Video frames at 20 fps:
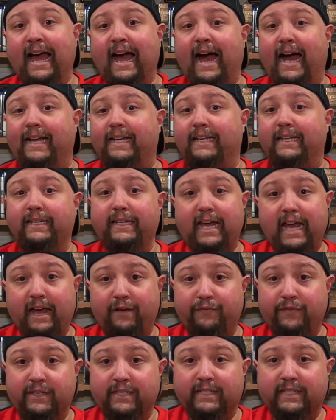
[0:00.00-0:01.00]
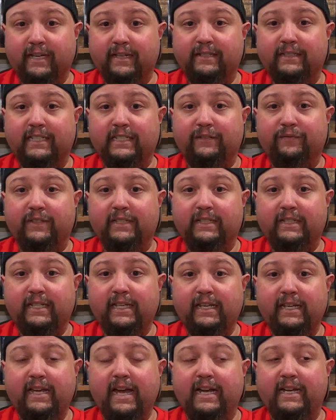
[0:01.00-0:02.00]
I didn't have this on
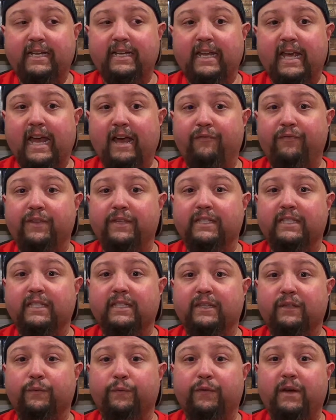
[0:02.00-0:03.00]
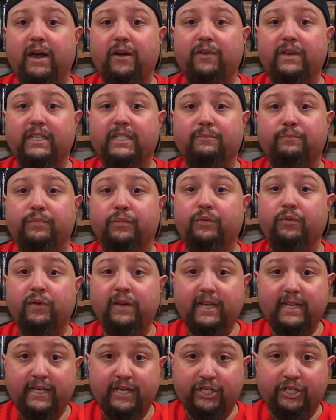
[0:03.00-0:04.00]
DVD, I didn't have this in the various
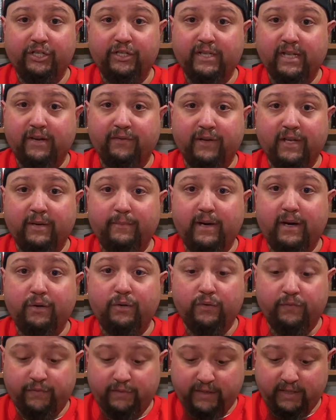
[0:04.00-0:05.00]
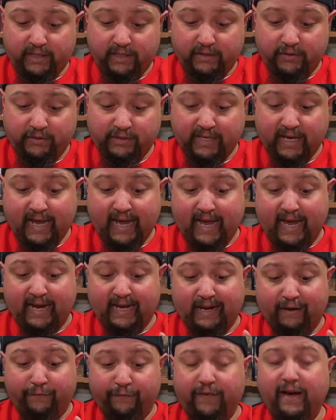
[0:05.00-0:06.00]
Blu-ray editions that have come out over the years,
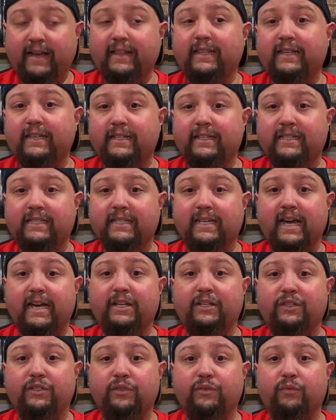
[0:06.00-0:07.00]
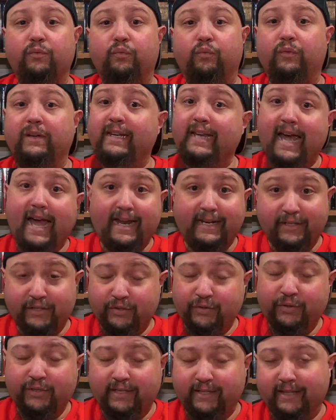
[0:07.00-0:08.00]
and I finally decided to re-add it
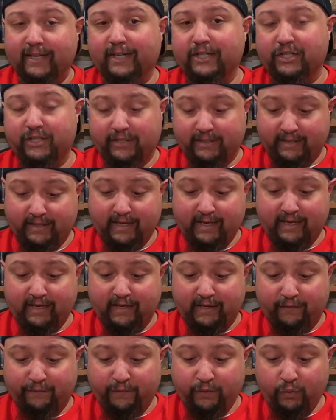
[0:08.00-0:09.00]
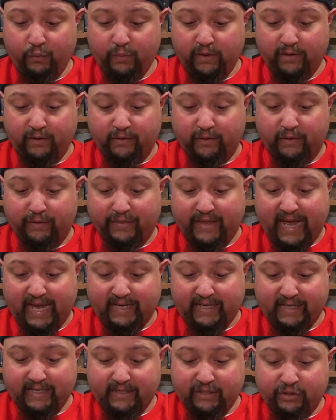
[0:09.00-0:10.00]
to the collection, if you will, and
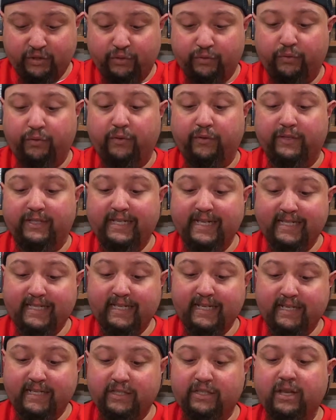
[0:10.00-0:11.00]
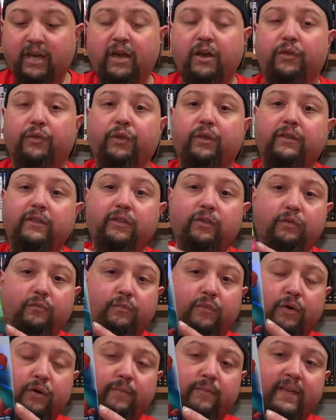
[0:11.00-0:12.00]
that is Disney's The Little
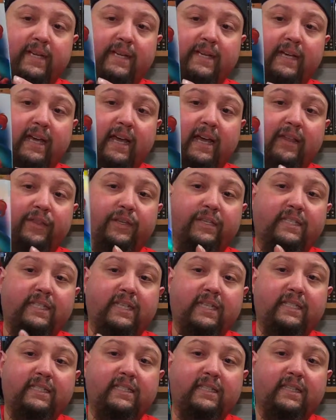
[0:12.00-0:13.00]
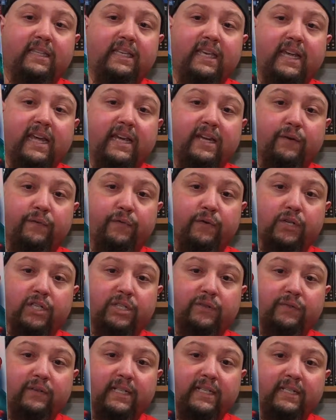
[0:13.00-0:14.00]
Mermaid. This is the
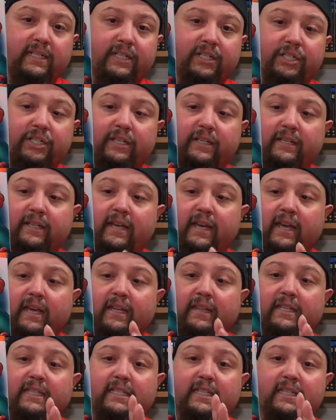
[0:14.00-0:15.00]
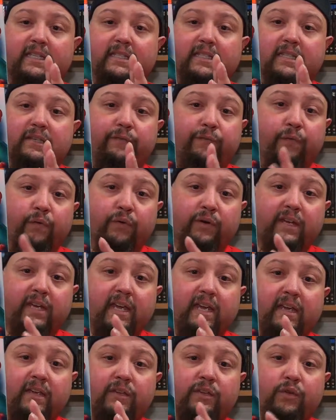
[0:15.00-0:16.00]
anniversary edition. This is the
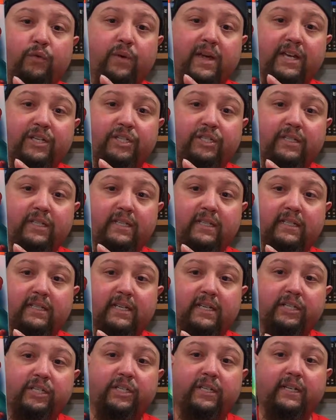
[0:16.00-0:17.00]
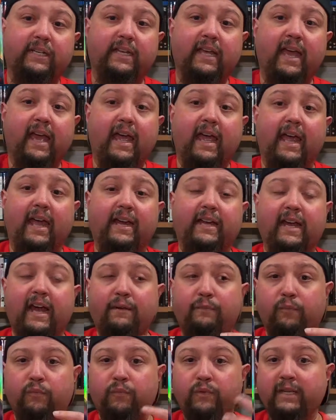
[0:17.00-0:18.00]
4K UHD edition. And
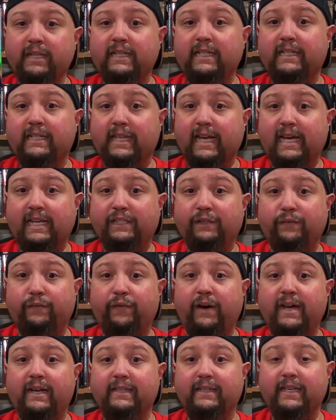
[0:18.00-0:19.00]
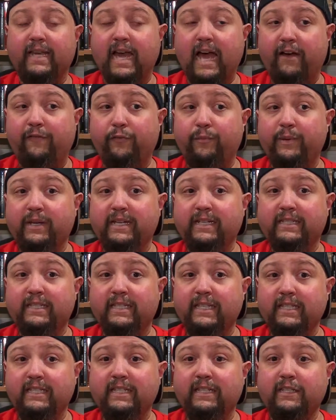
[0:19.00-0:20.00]
I'm really glad to finally have it because
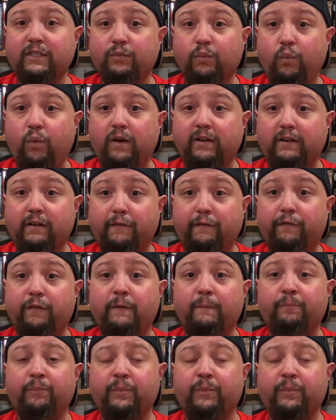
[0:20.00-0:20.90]
this is one of